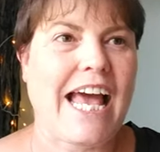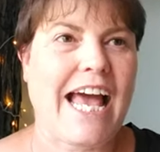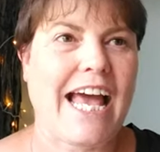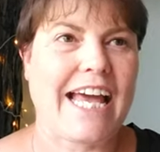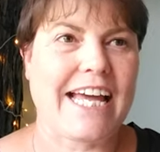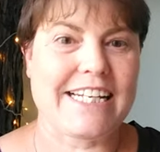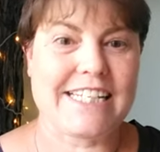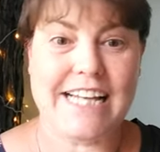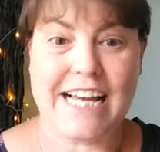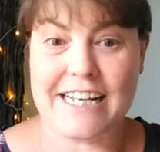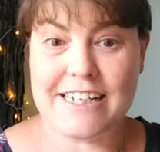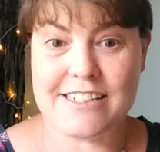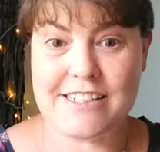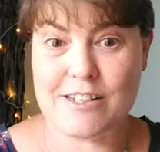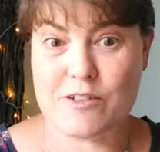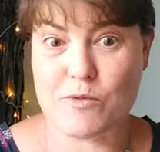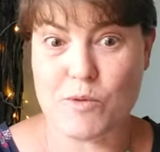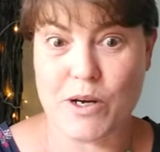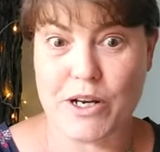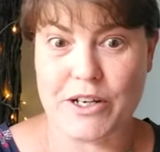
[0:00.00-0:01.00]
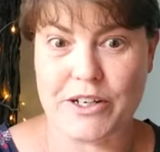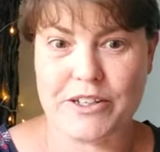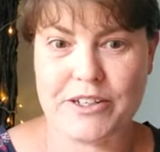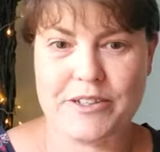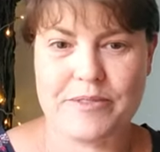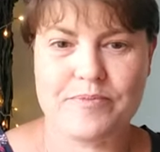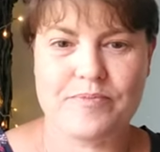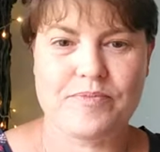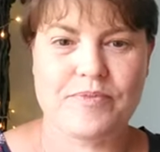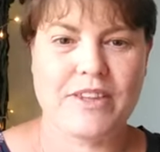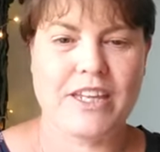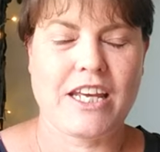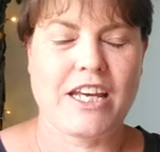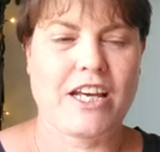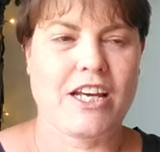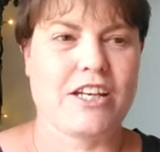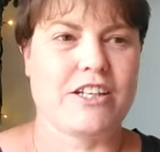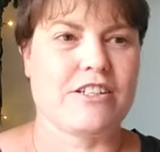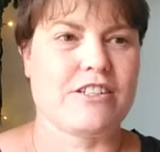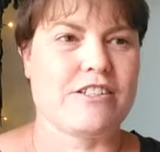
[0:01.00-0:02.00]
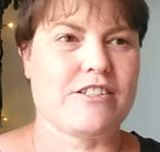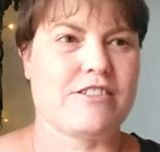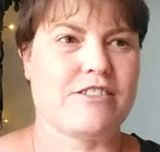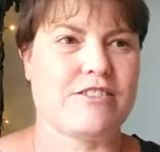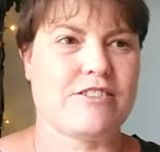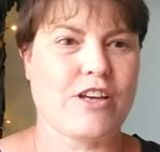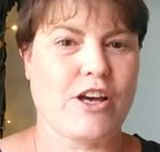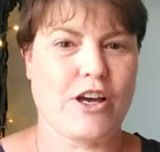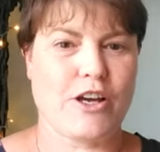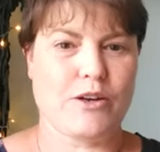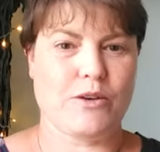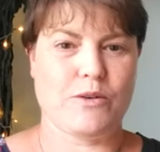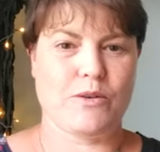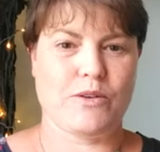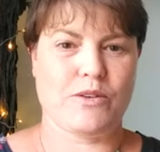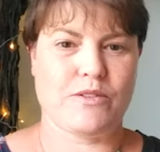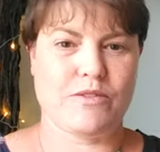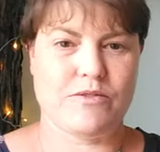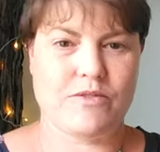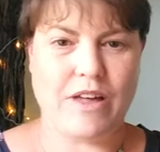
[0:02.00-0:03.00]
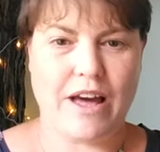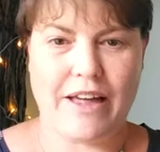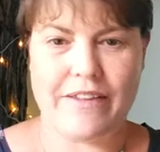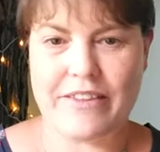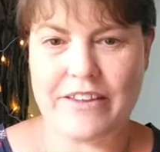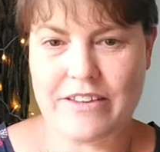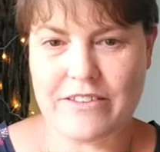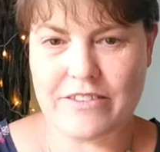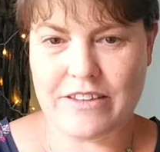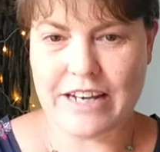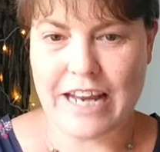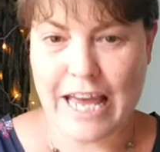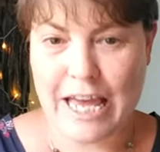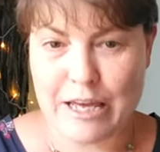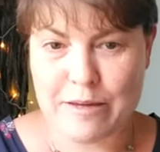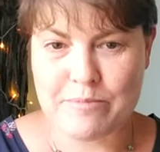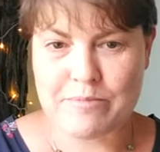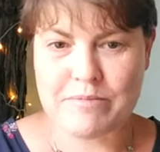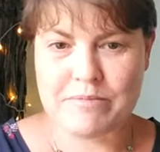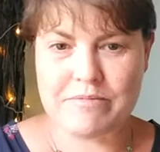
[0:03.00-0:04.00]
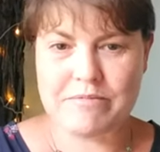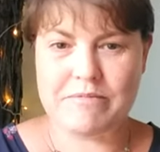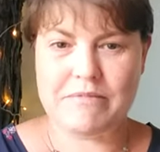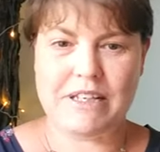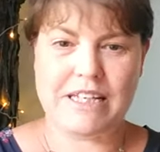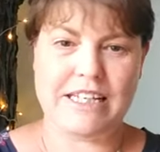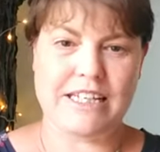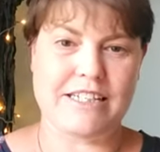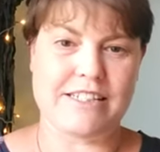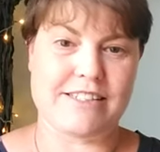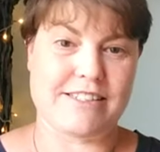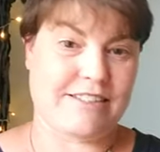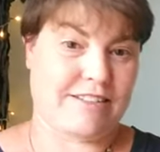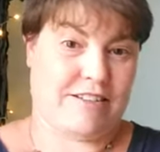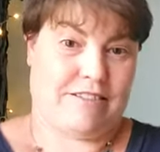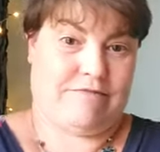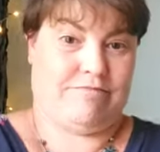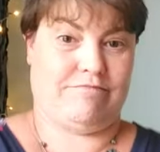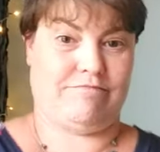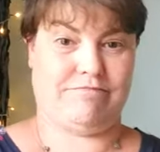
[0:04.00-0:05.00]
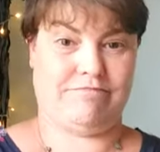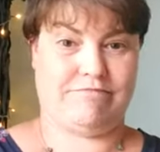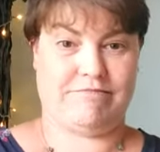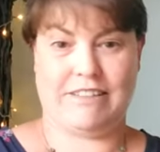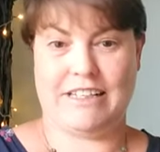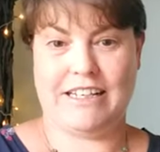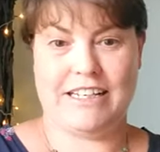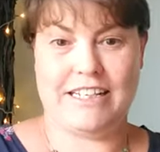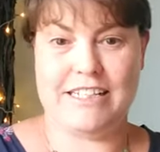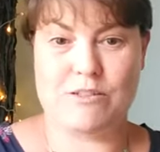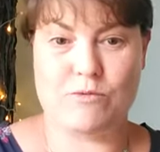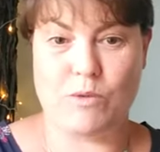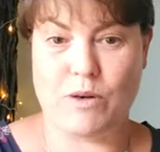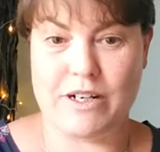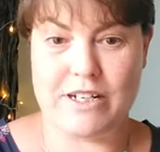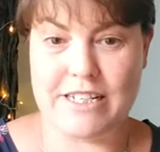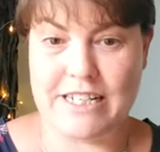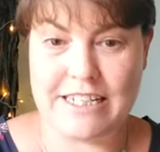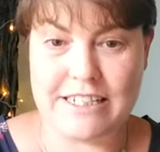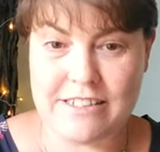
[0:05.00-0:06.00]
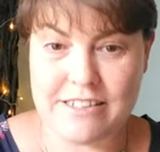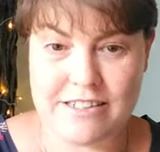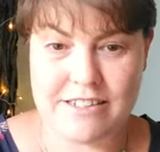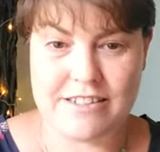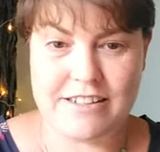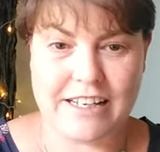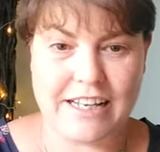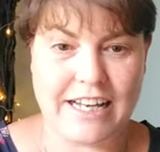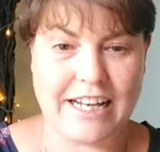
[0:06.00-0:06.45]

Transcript: and how does it work? So I think the name is is what it is.